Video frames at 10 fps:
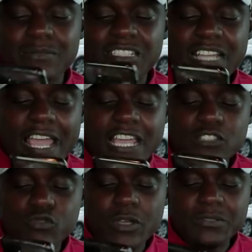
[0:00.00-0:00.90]
some
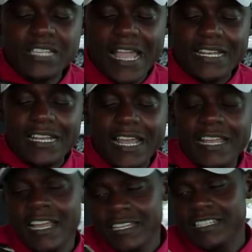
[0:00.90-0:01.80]
Shane's Rib Shack
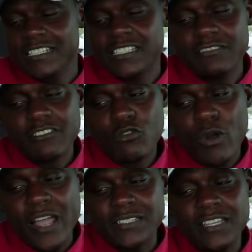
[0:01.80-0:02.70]
today. This is a
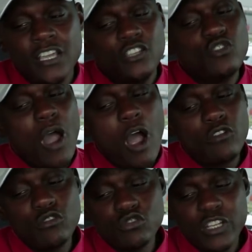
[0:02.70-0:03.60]
request. You know, I
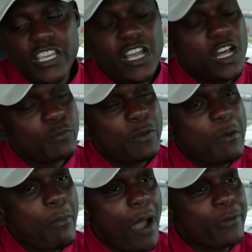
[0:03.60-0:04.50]
don't usually eat other
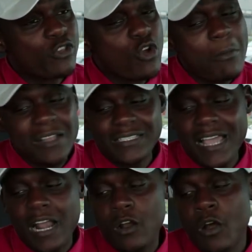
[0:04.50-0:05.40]
people barbecue on my
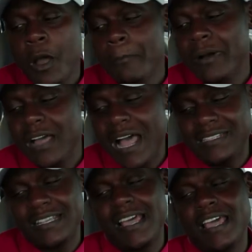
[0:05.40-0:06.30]
channel, but
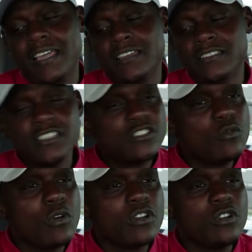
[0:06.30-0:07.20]
I say, hey, since
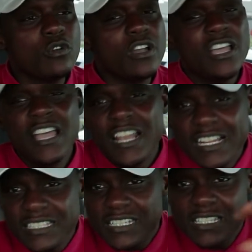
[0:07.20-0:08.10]
you want to do it,
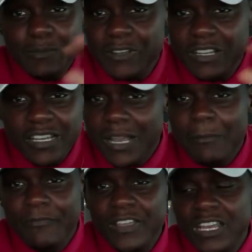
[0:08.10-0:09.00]
and I see she be looking at
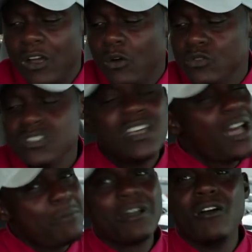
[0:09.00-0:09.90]
my videos,
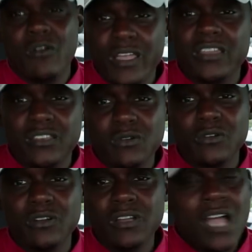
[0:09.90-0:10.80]
I'm gonna go ahead and
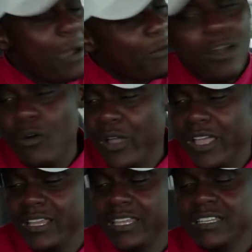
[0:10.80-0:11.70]
do it. I'm gonna go
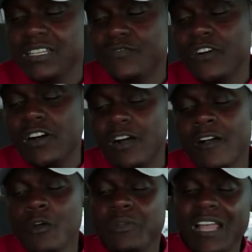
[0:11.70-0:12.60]
ahead and eat this for
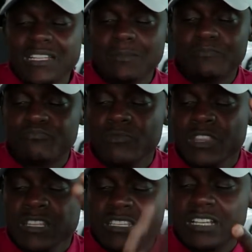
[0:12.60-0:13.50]
her. We got some
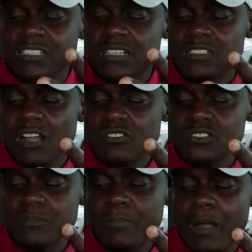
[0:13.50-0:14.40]
chicken tenders tossed
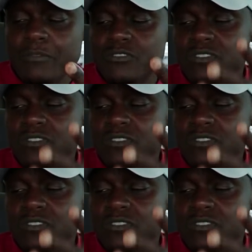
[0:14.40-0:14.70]
with some barbecue